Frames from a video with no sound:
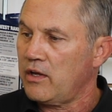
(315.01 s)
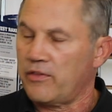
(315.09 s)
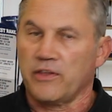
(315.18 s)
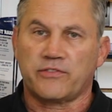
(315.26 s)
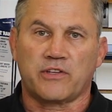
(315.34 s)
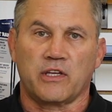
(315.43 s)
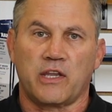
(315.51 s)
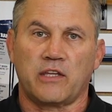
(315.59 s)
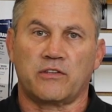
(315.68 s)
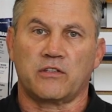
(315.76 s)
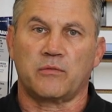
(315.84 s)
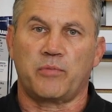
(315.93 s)
This can
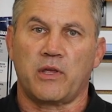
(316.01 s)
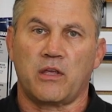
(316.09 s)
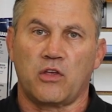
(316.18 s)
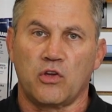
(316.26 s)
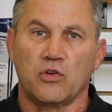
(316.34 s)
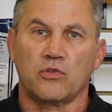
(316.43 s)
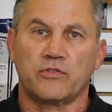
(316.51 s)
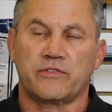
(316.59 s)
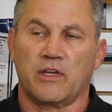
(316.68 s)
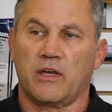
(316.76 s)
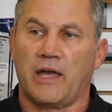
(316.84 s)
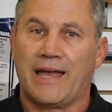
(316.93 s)
even be used